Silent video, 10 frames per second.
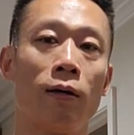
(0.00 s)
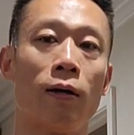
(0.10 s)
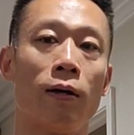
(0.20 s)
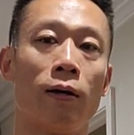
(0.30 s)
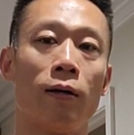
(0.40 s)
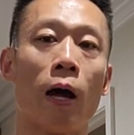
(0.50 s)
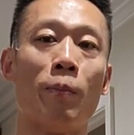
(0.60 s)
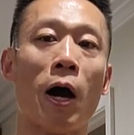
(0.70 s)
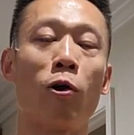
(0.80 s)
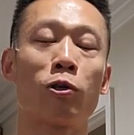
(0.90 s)
And
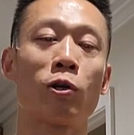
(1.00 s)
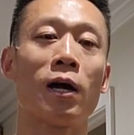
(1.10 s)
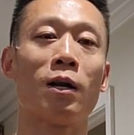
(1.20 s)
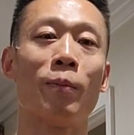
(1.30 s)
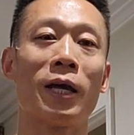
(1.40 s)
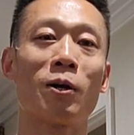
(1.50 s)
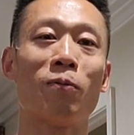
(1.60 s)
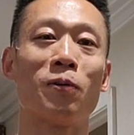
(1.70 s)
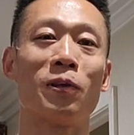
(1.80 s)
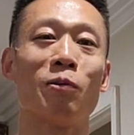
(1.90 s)
I was trying to make
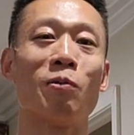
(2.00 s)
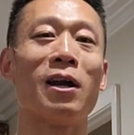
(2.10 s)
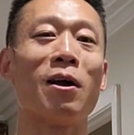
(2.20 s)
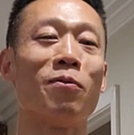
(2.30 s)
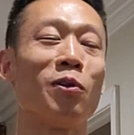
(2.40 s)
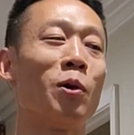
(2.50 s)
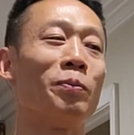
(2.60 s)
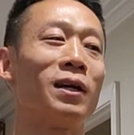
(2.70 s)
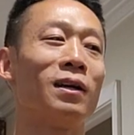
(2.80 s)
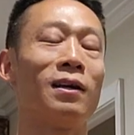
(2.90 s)
up for the red
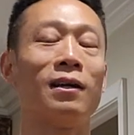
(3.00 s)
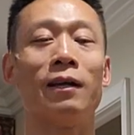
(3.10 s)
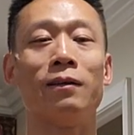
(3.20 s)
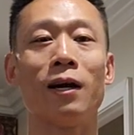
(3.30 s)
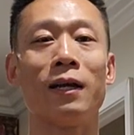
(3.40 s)
envelope that, that I,